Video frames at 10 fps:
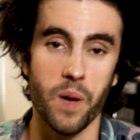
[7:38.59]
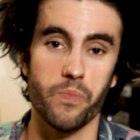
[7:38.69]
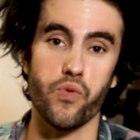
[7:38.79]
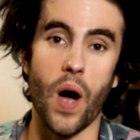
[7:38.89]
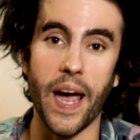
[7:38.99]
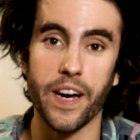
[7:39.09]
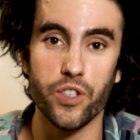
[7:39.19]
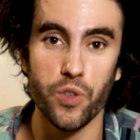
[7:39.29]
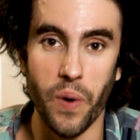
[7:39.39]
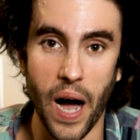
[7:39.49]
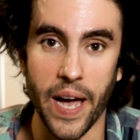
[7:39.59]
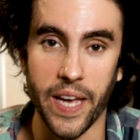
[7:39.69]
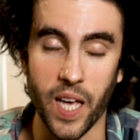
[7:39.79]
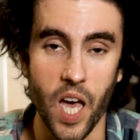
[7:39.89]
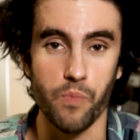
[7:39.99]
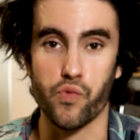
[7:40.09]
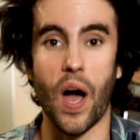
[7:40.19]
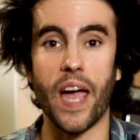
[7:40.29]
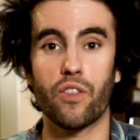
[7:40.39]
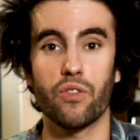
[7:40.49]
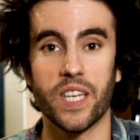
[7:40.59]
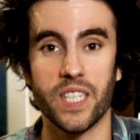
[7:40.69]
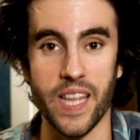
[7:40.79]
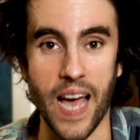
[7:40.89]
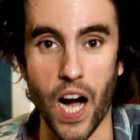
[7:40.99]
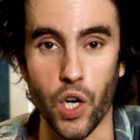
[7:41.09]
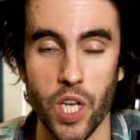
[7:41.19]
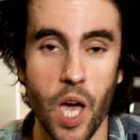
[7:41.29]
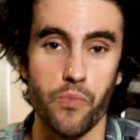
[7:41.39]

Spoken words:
prior to buying, prior to testing out,